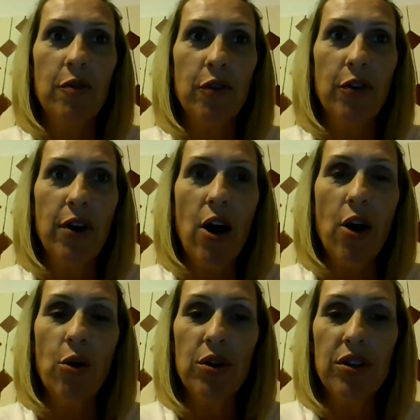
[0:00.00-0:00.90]
for
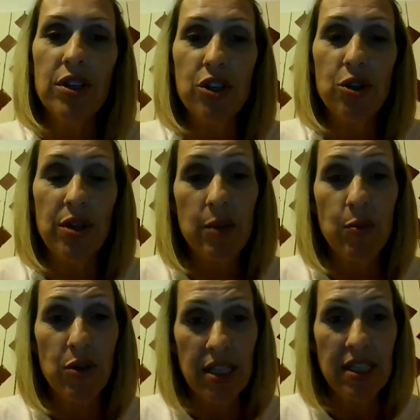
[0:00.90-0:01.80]
how the student is
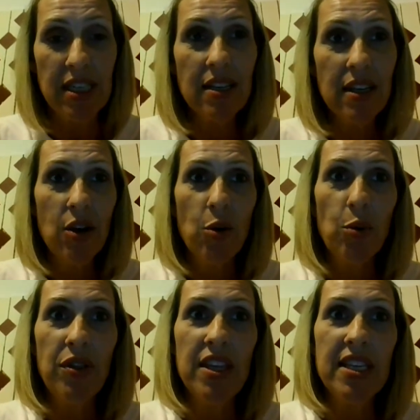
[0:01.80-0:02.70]
presented
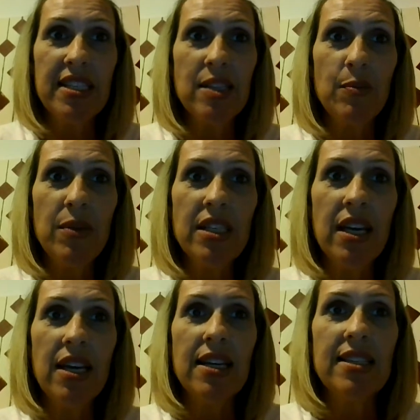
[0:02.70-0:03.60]
with the assessment.
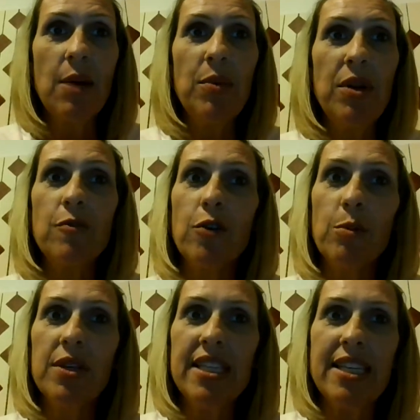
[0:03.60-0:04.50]
Some
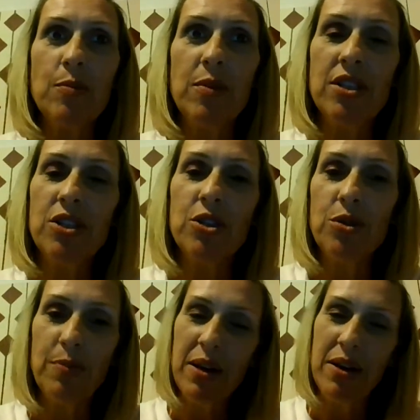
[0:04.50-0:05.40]
informal assessments, a
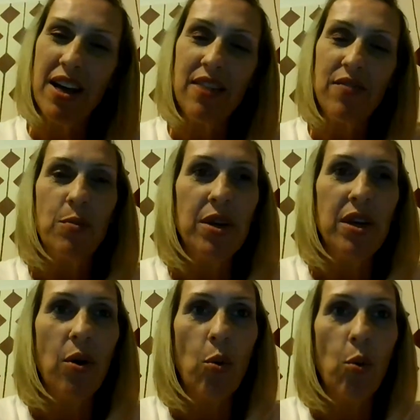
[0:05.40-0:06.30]
student may not even
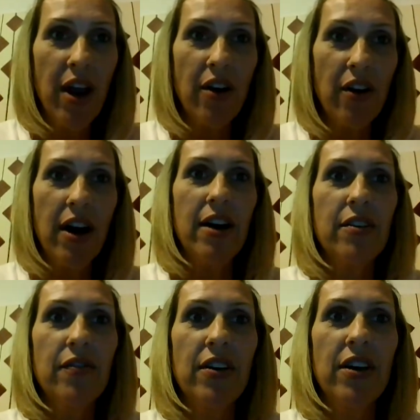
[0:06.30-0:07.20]
be aware
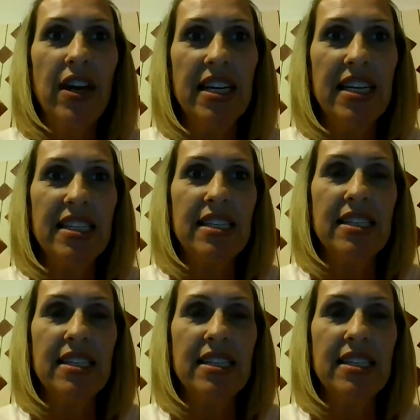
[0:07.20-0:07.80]
of that it is an